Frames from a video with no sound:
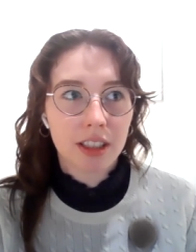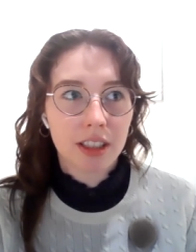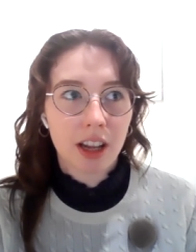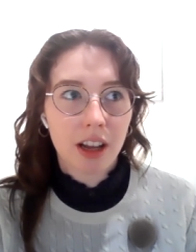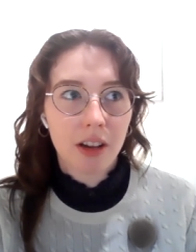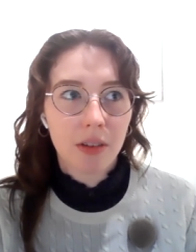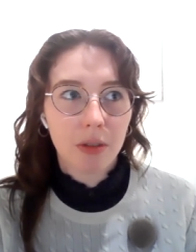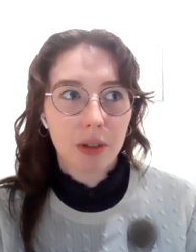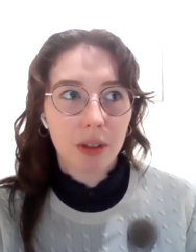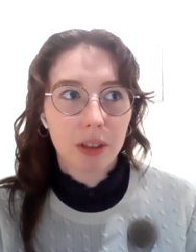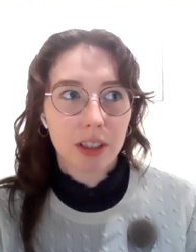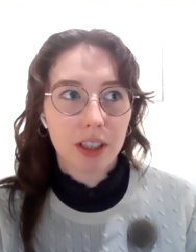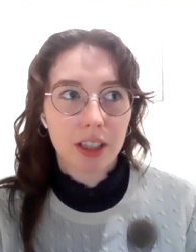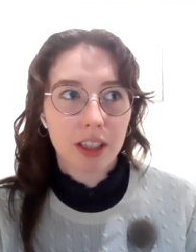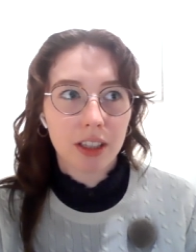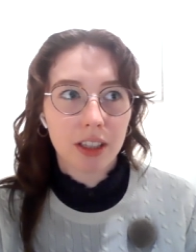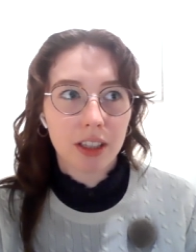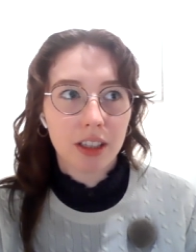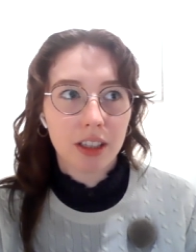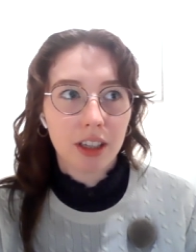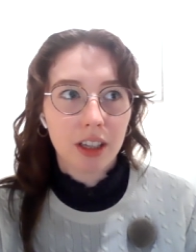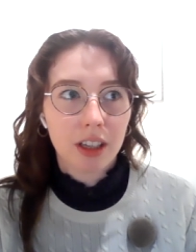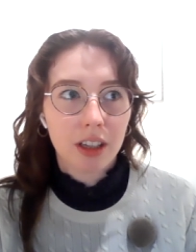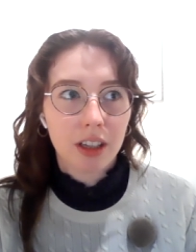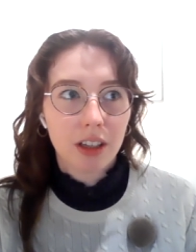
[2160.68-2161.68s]
is not
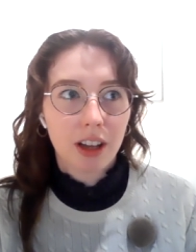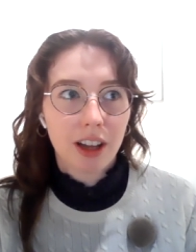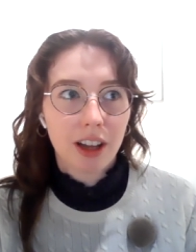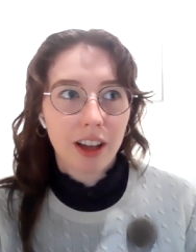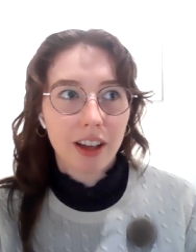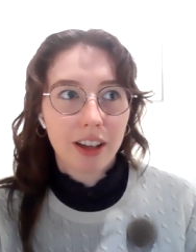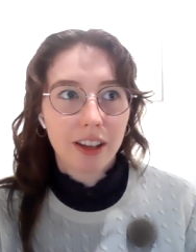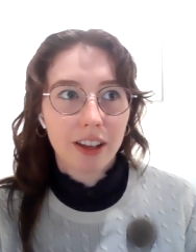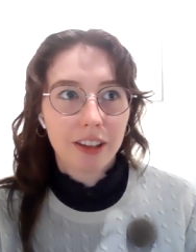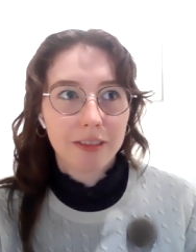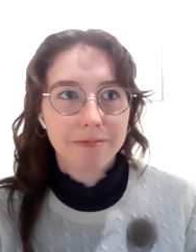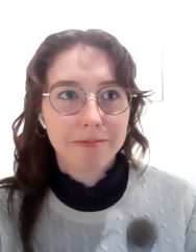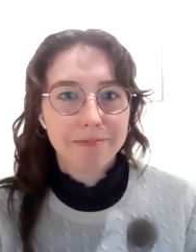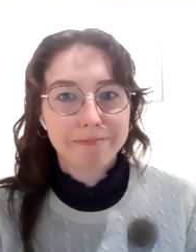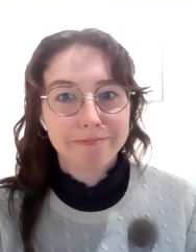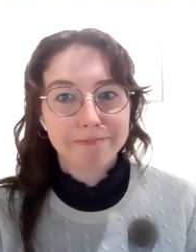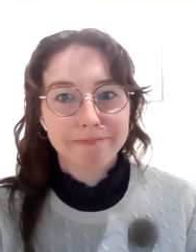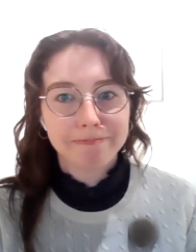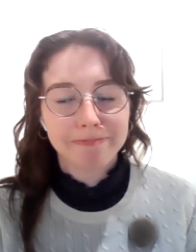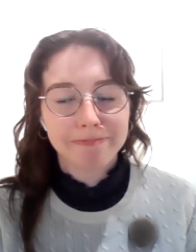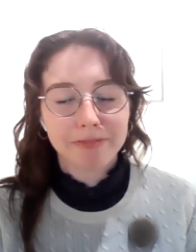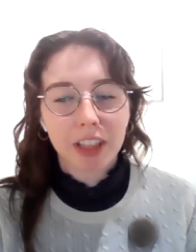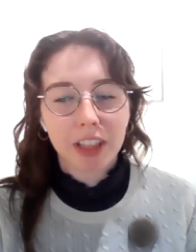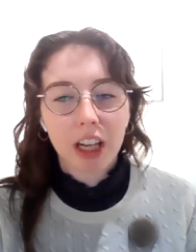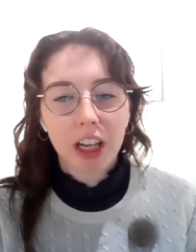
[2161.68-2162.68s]
really uh,
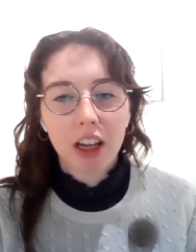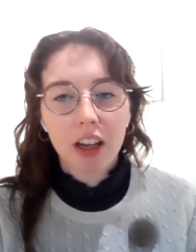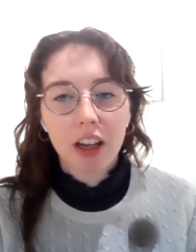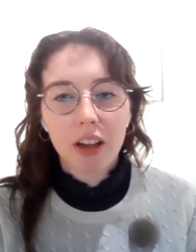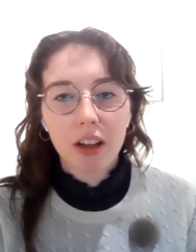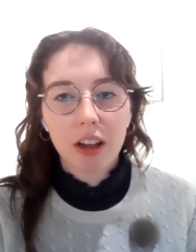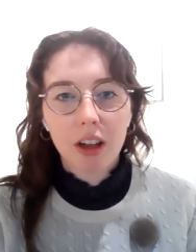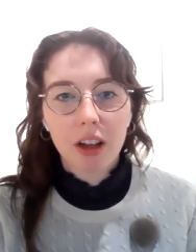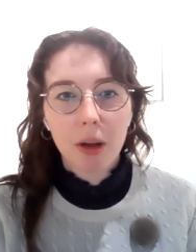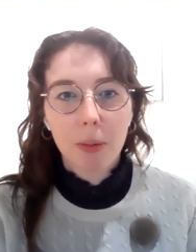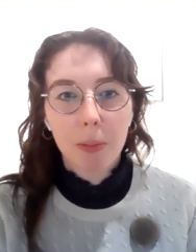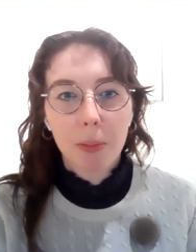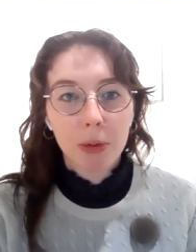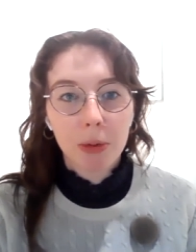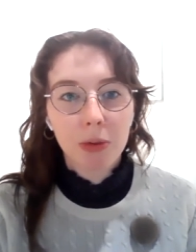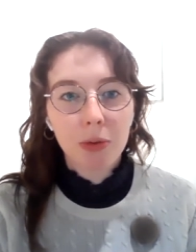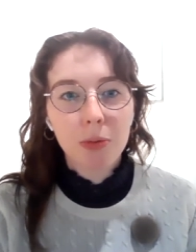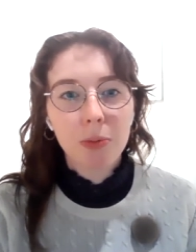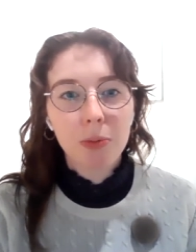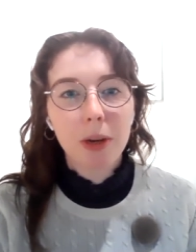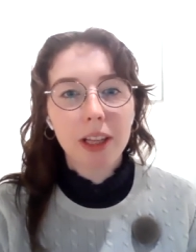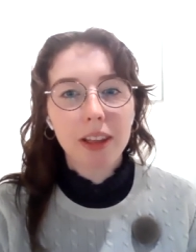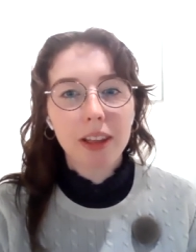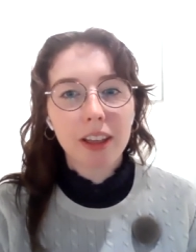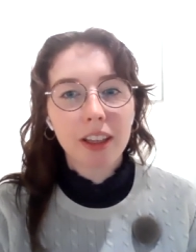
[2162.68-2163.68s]

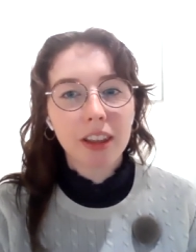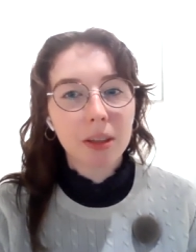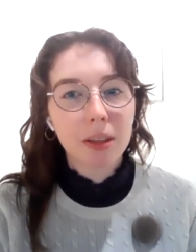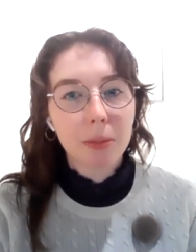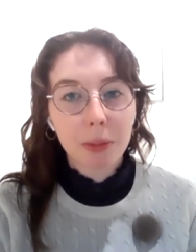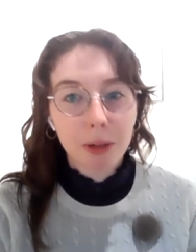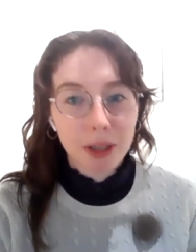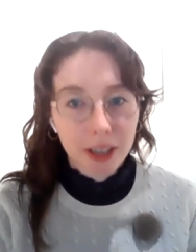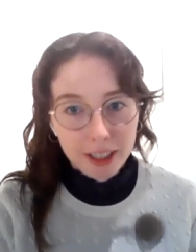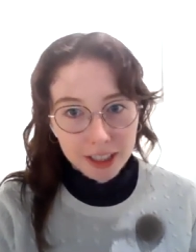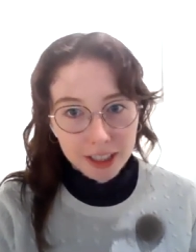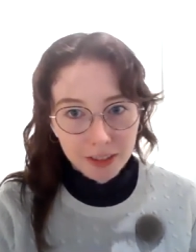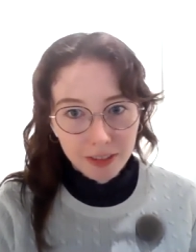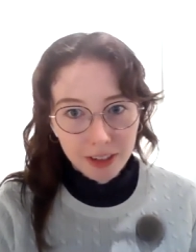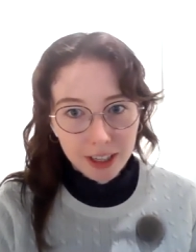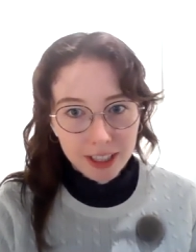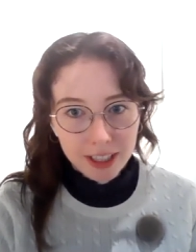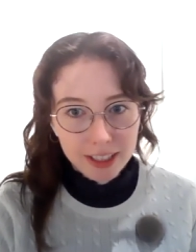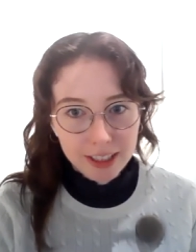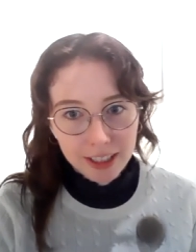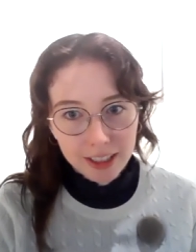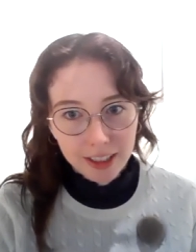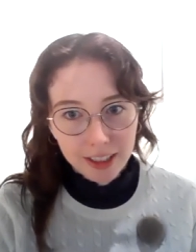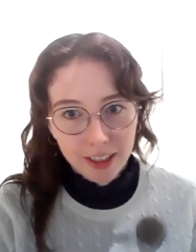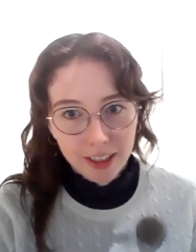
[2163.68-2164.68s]
approved by like the productive
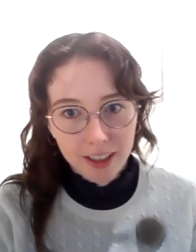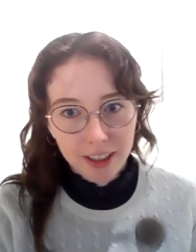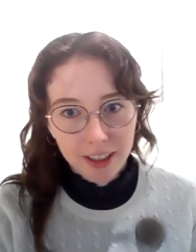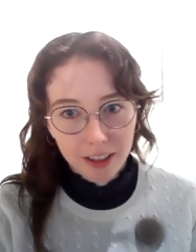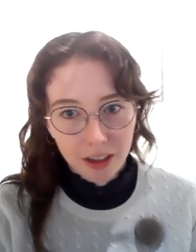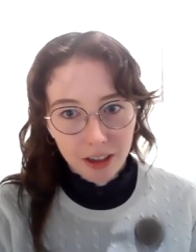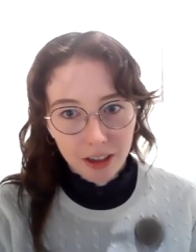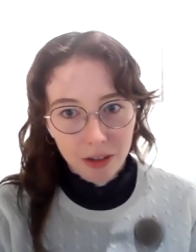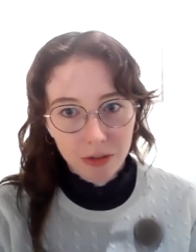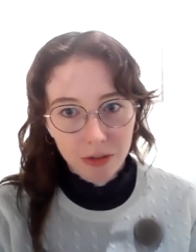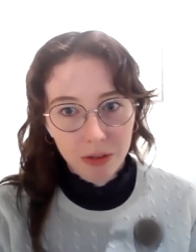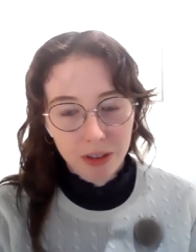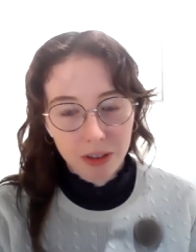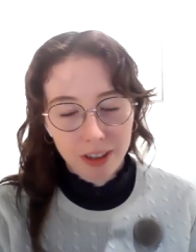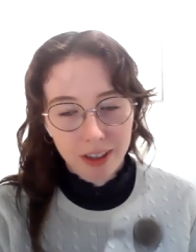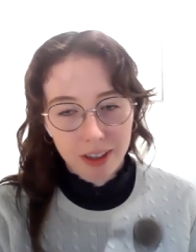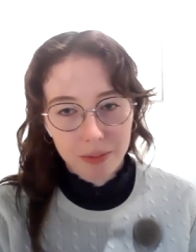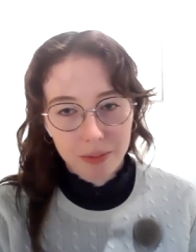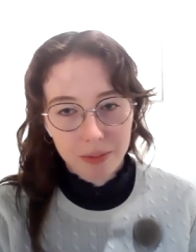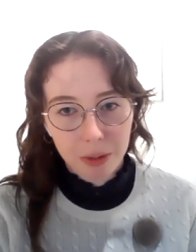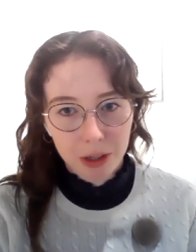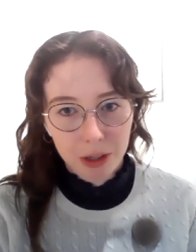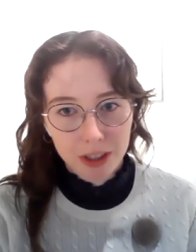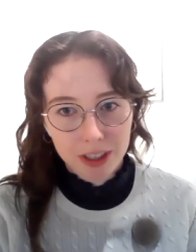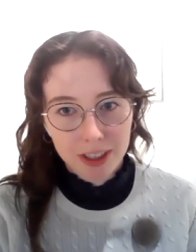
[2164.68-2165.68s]
idea of
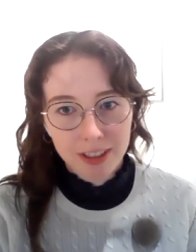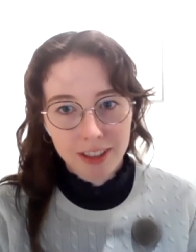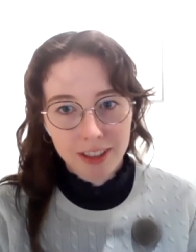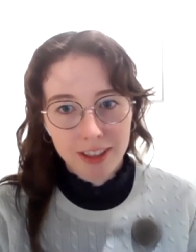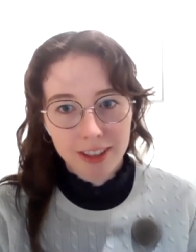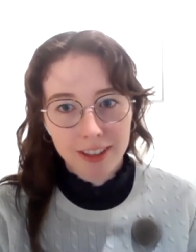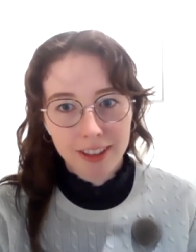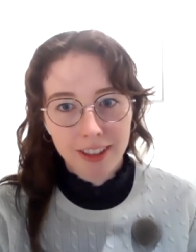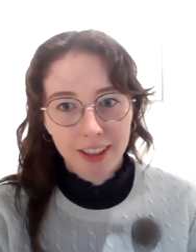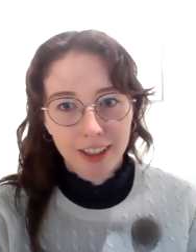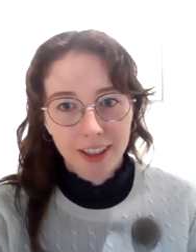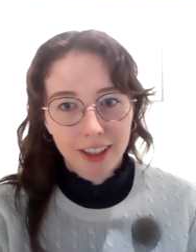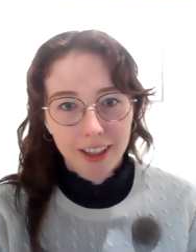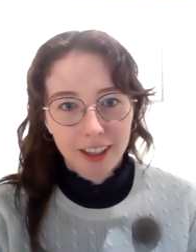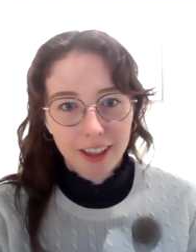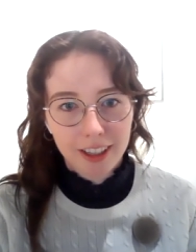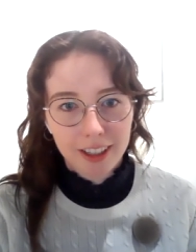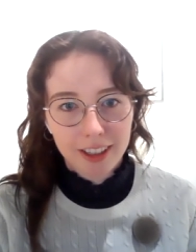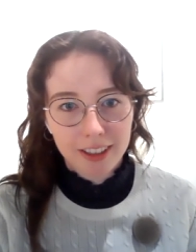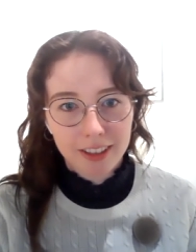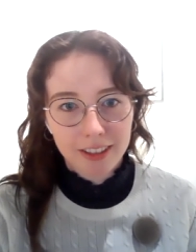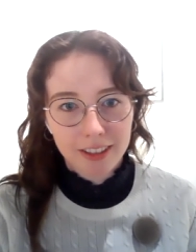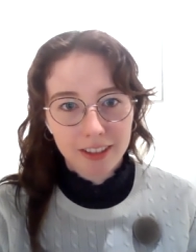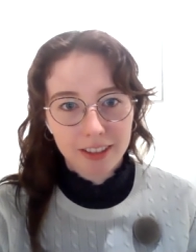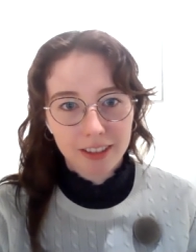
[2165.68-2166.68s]
a person
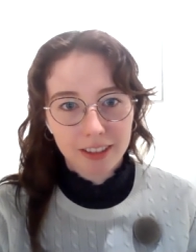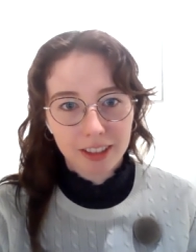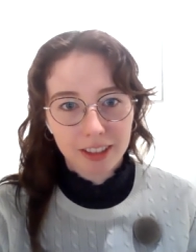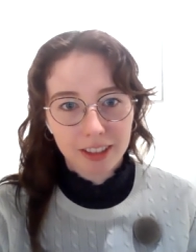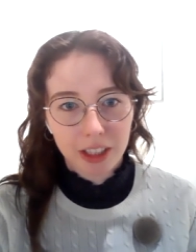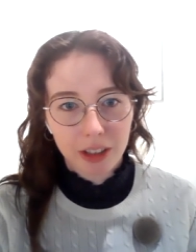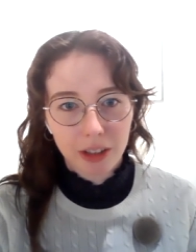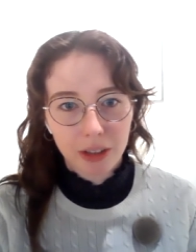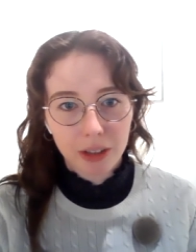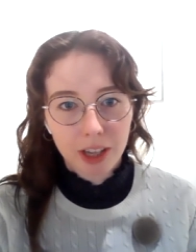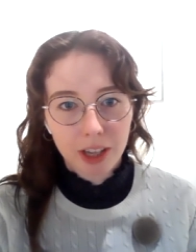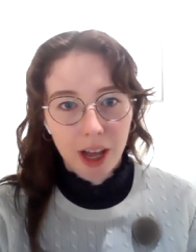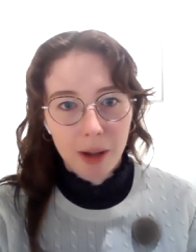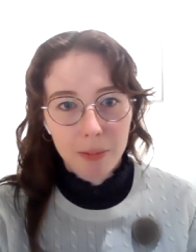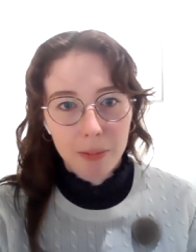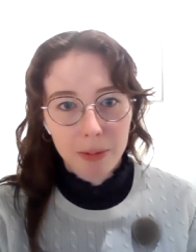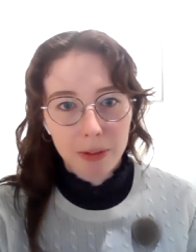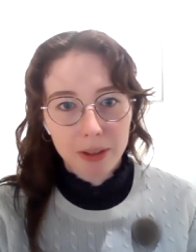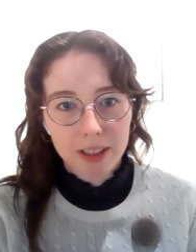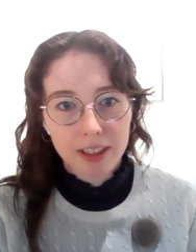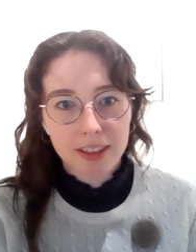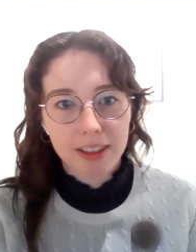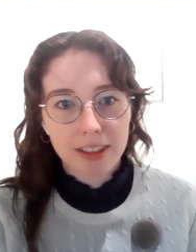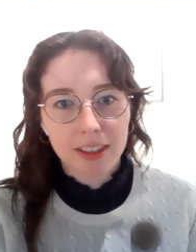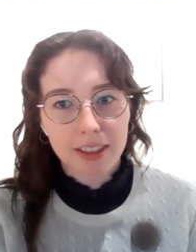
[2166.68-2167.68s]
in, you know,
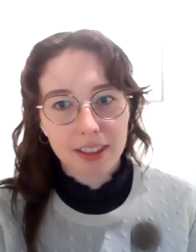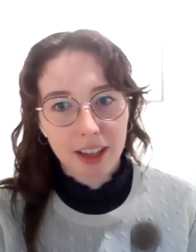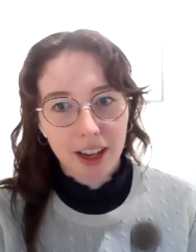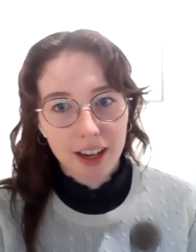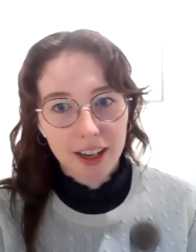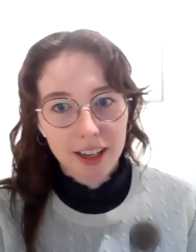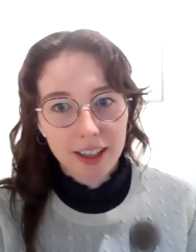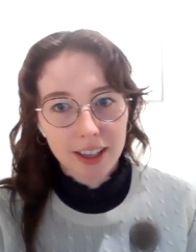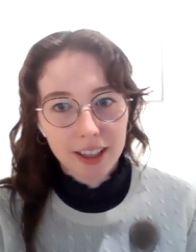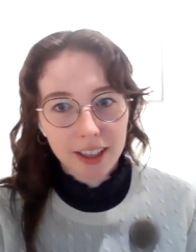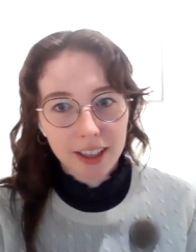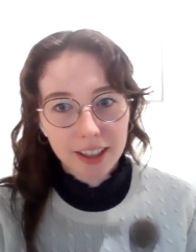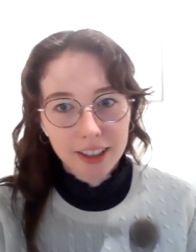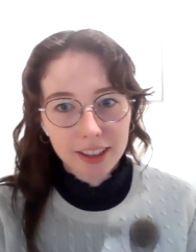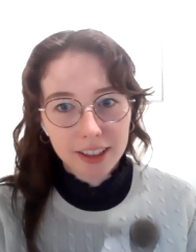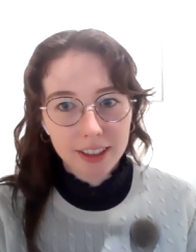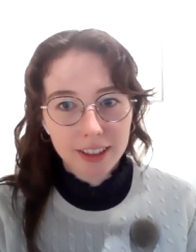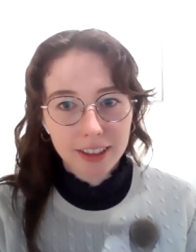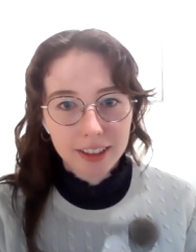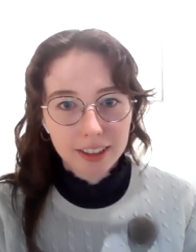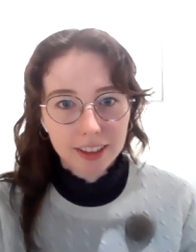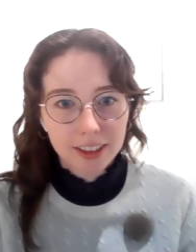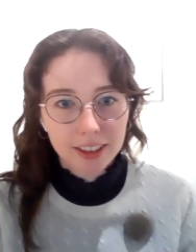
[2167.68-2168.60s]
capitalist society.